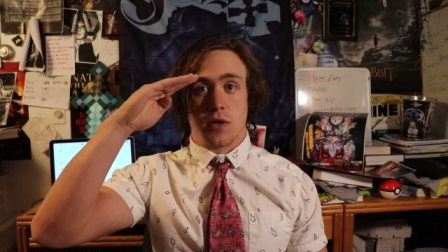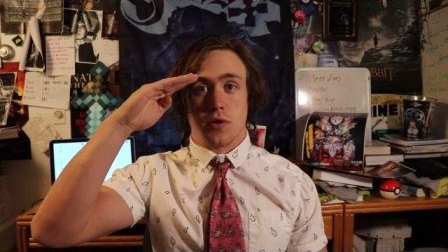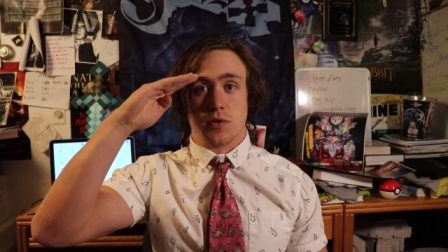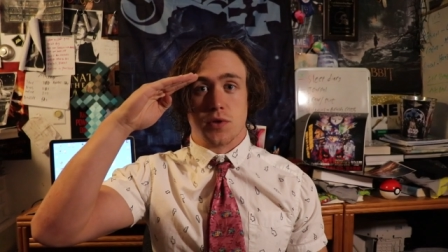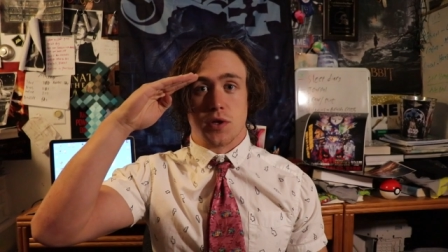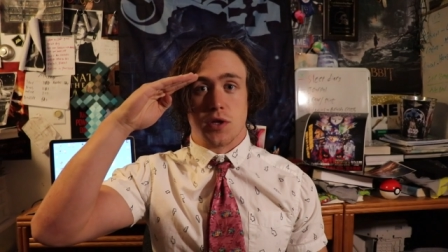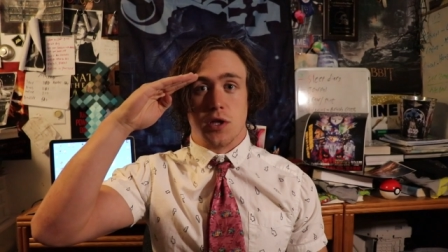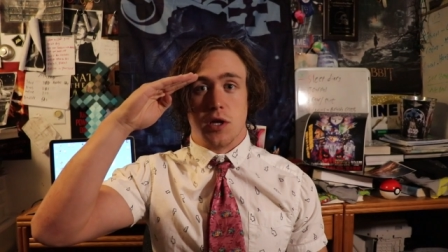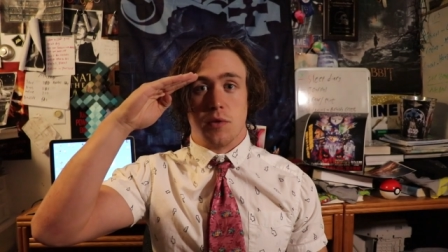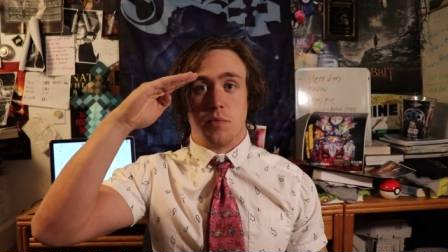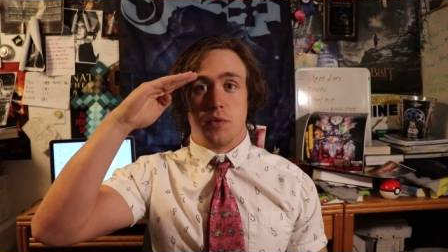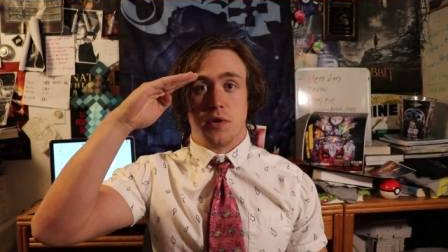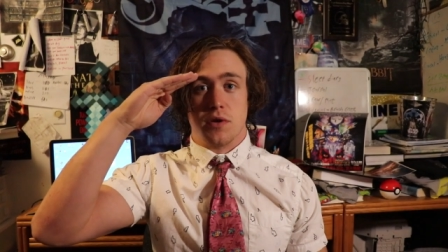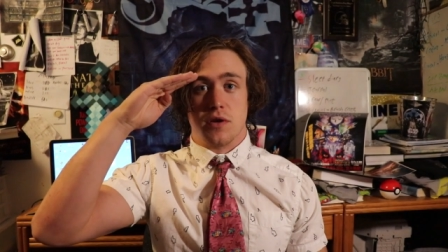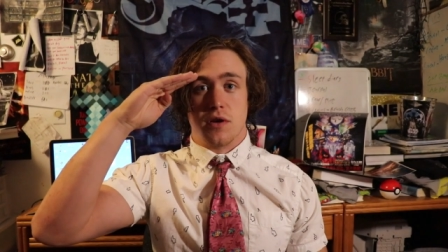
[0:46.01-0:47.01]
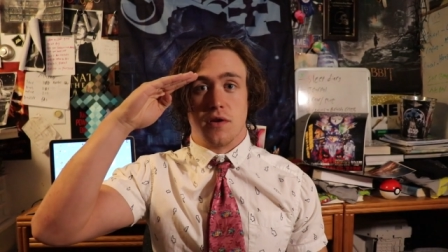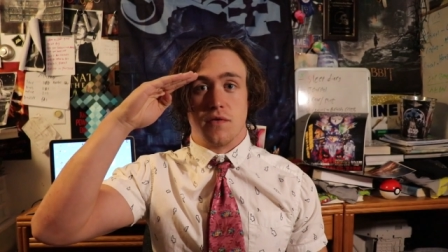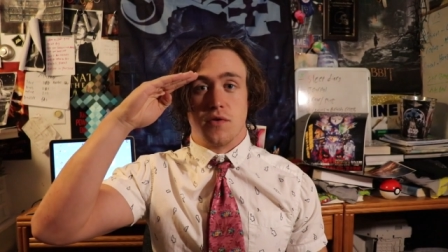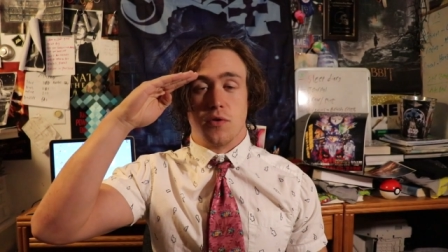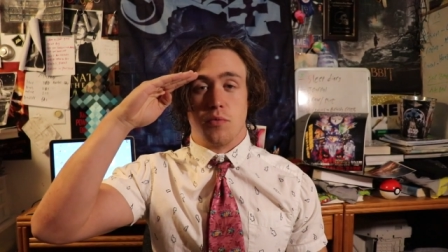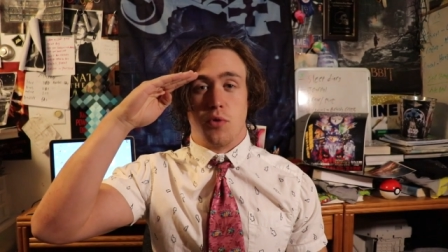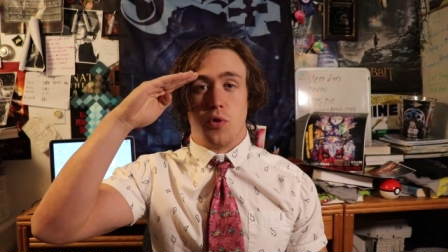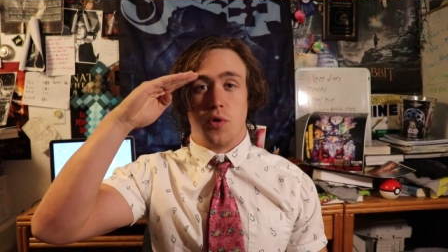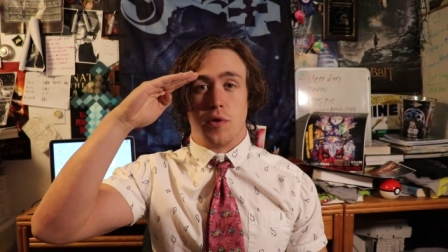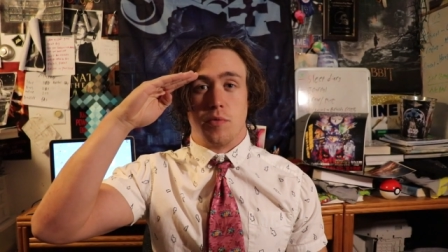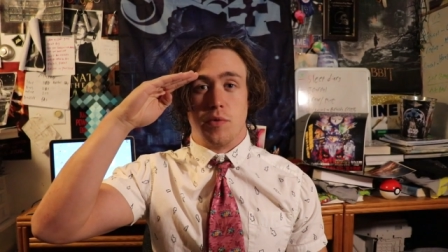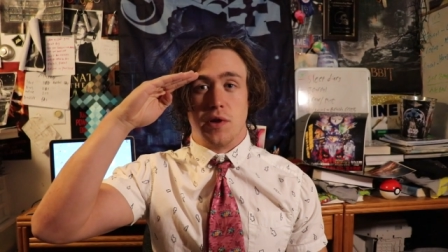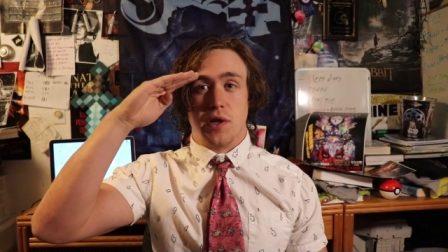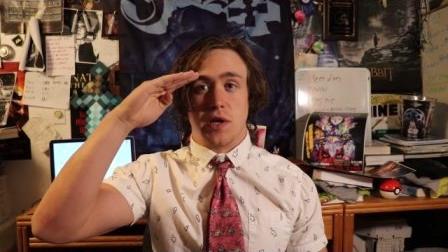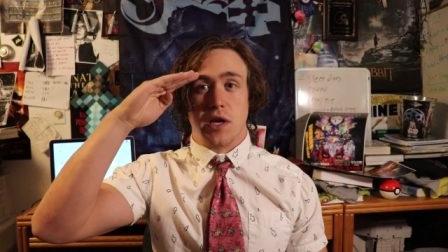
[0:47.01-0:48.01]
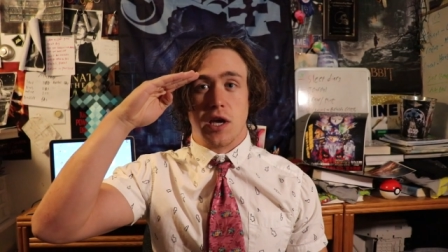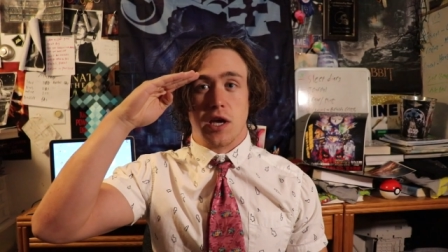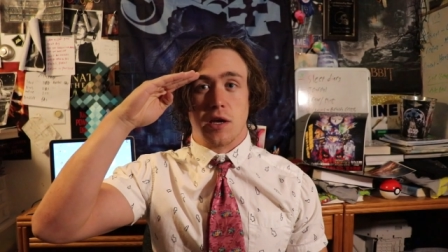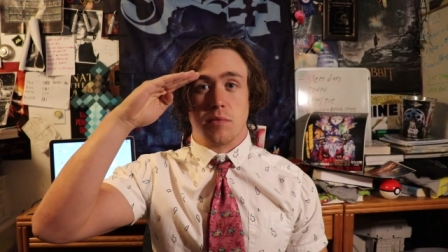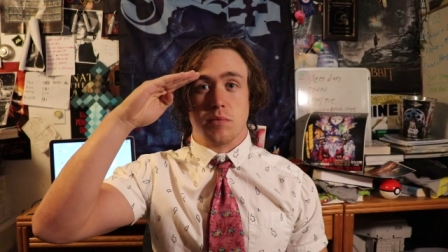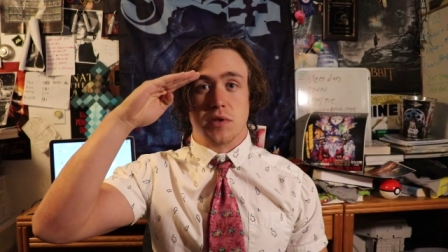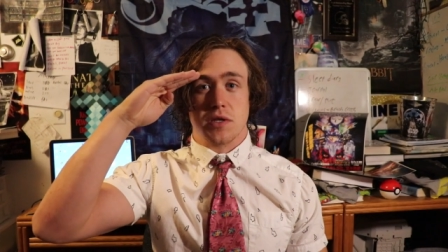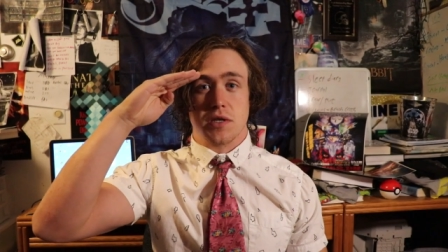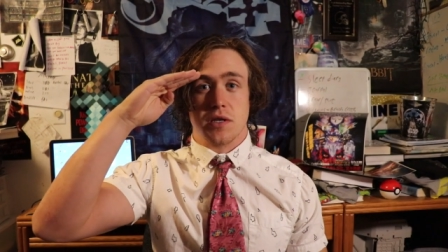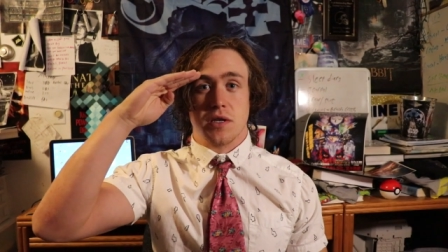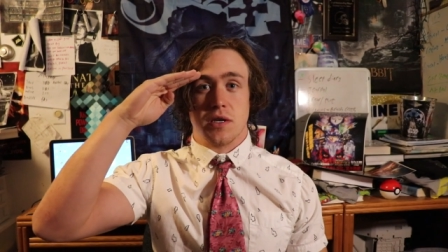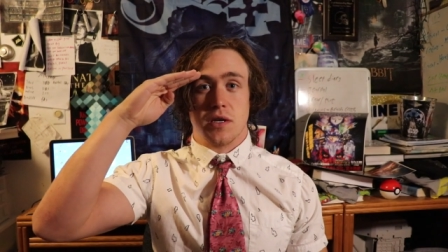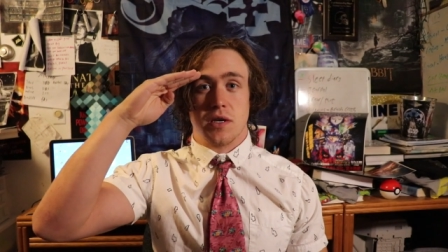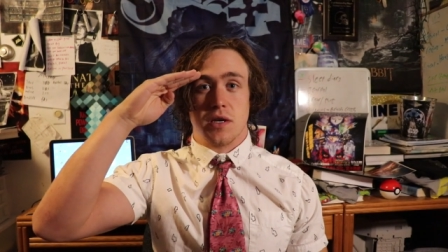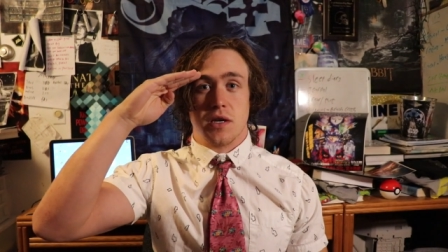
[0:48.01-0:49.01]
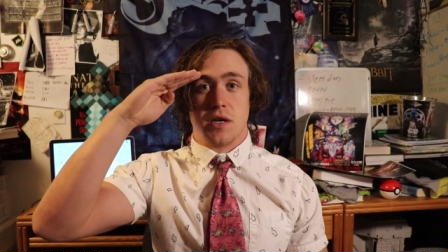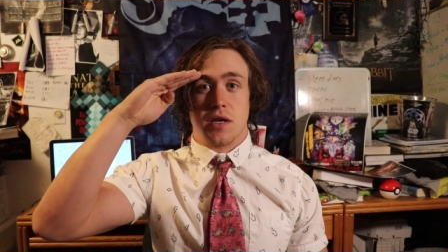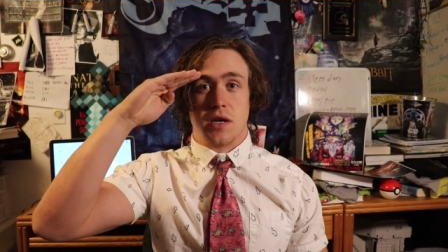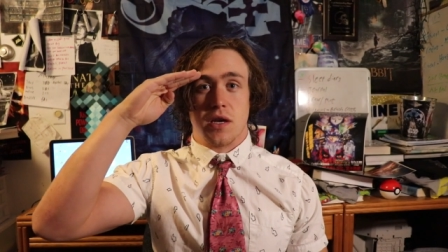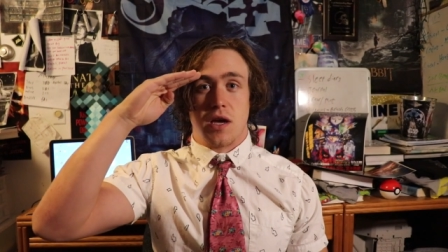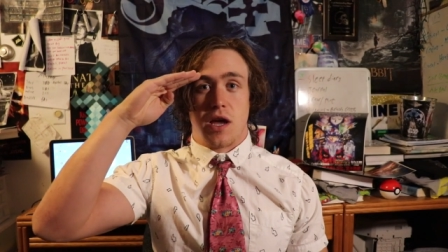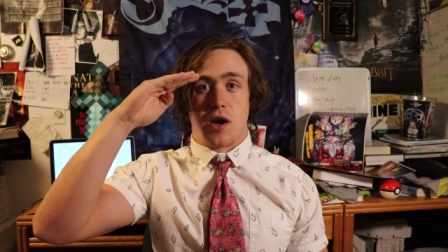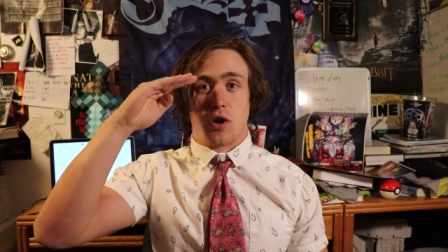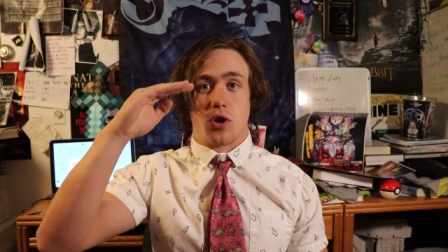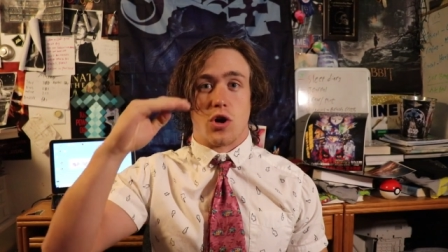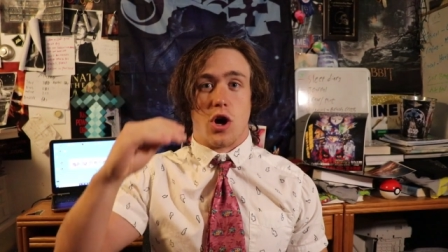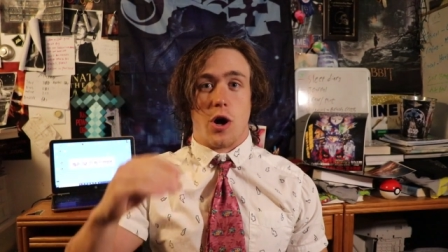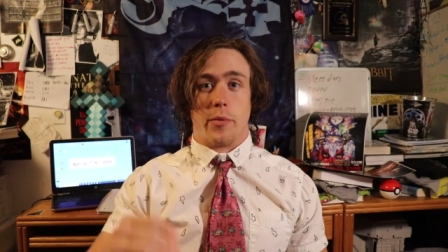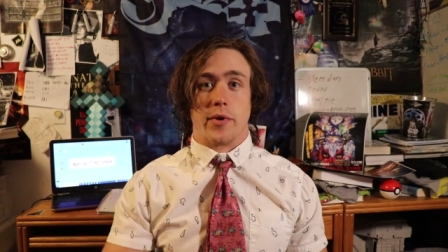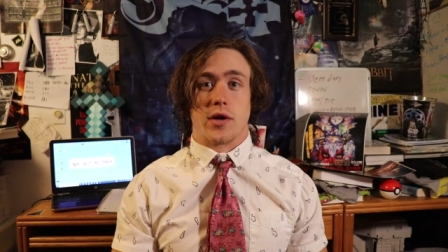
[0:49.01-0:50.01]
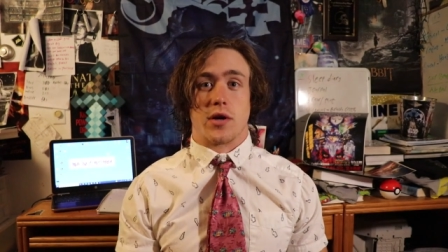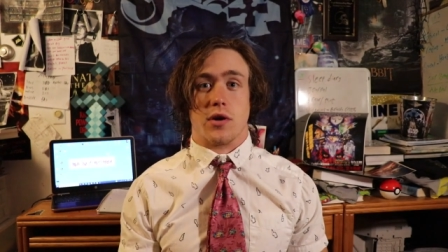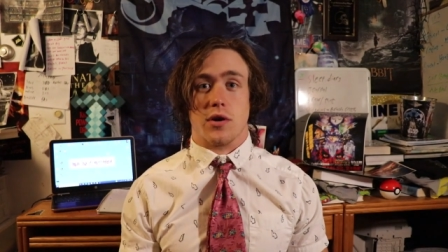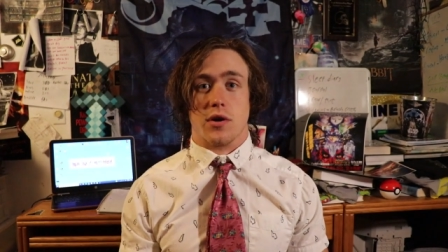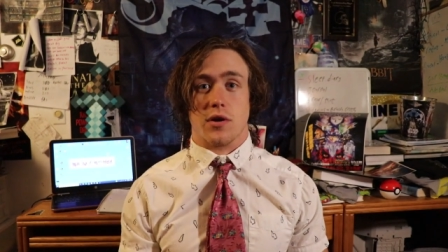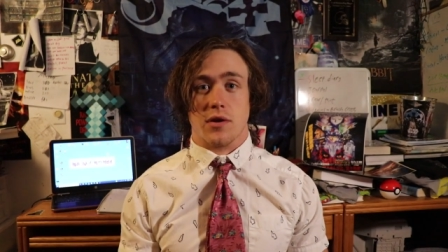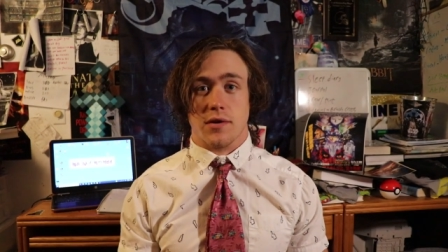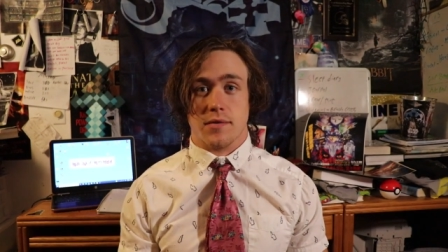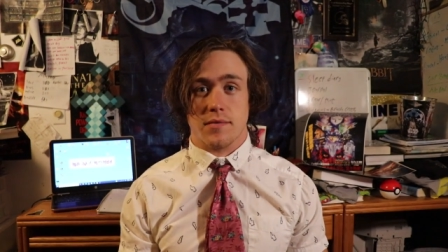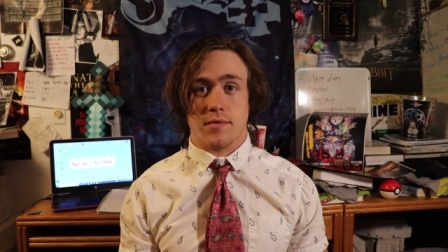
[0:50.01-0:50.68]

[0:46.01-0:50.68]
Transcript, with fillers: Here's a clip of your boy Billy Games at Comic Con.